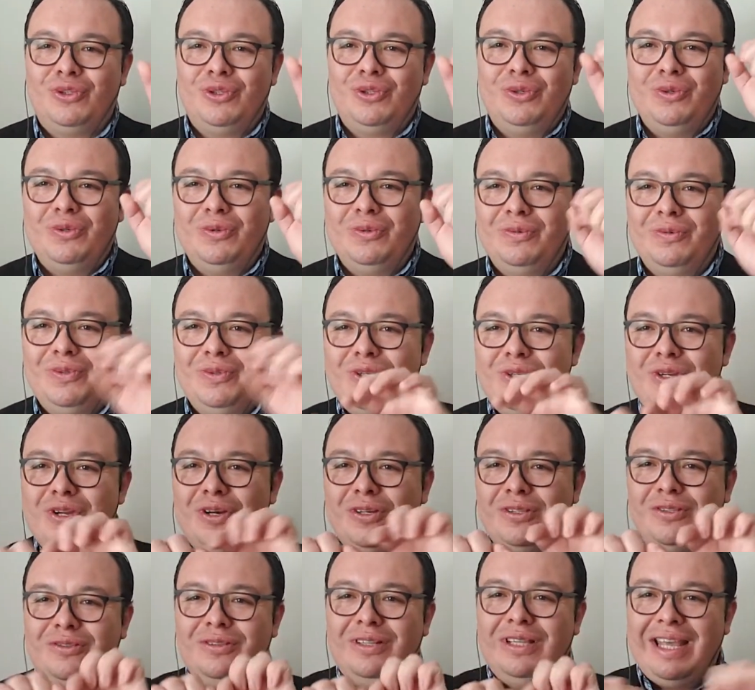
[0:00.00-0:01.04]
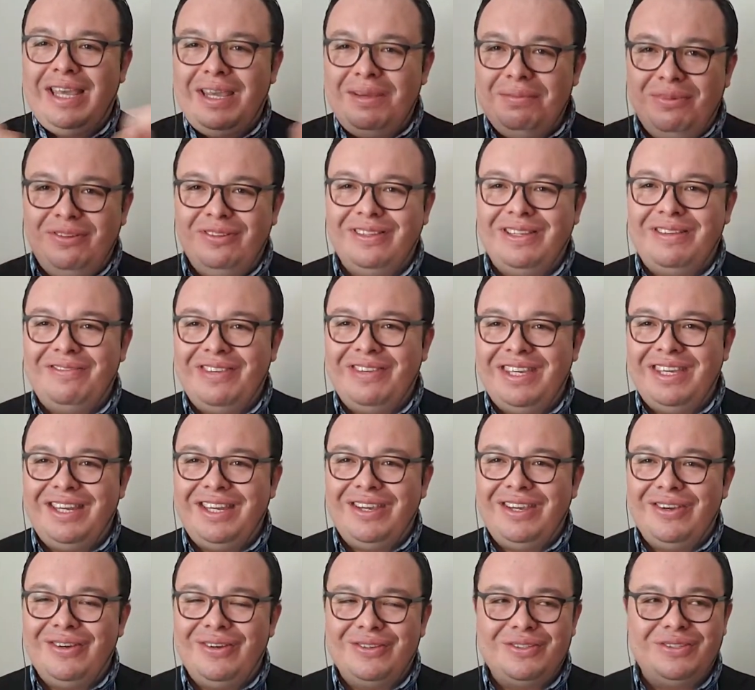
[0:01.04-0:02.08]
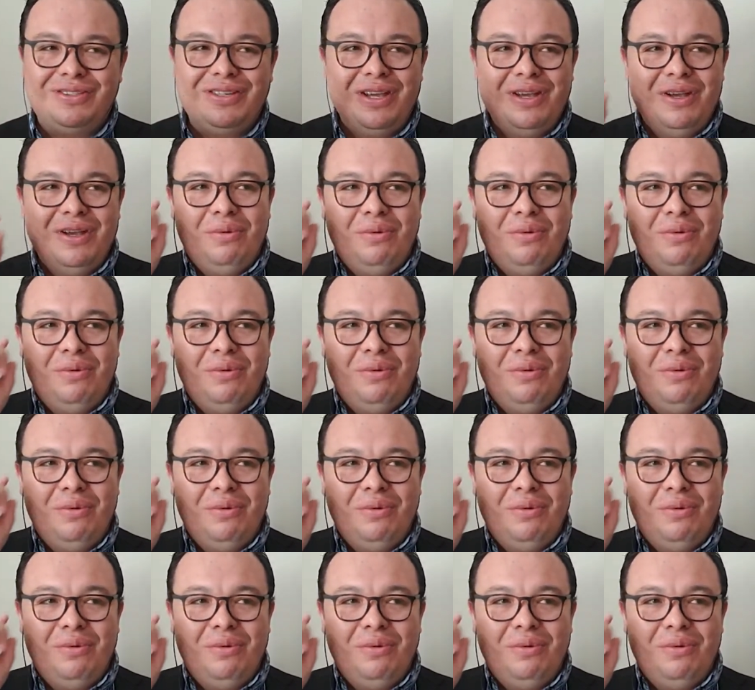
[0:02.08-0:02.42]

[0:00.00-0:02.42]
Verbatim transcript: to label the videos.